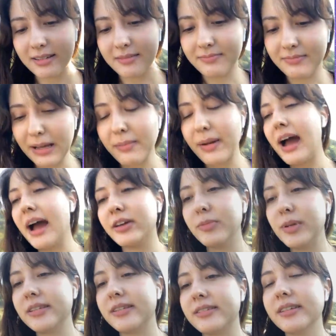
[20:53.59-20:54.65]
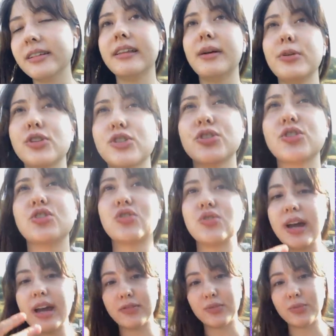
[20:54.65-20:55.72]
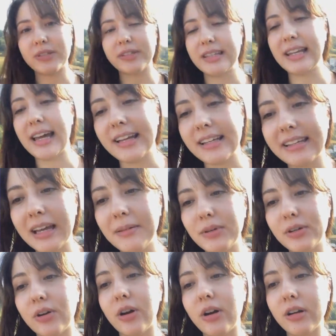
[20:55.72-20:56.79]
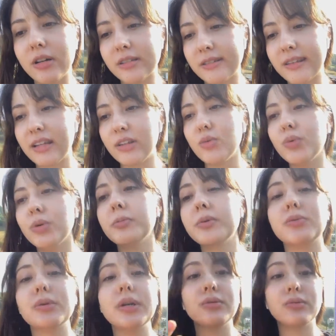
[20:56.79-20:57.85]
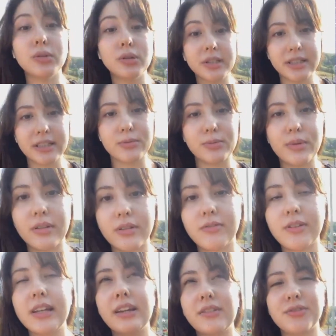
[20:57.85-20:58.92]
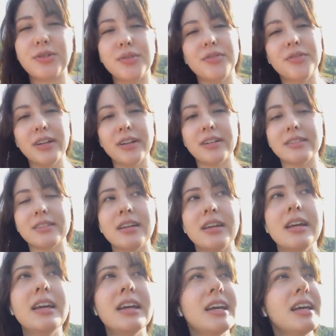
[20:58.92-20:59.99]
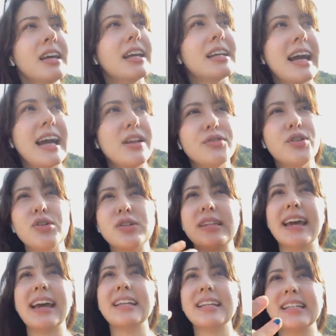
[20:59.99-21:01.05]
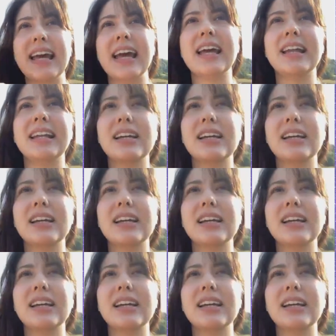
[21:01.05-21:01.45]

Like my argument is still that we should strive towards the light side, because then you will be rewarded with feeling fulfilled. It kind of goes hand in hand.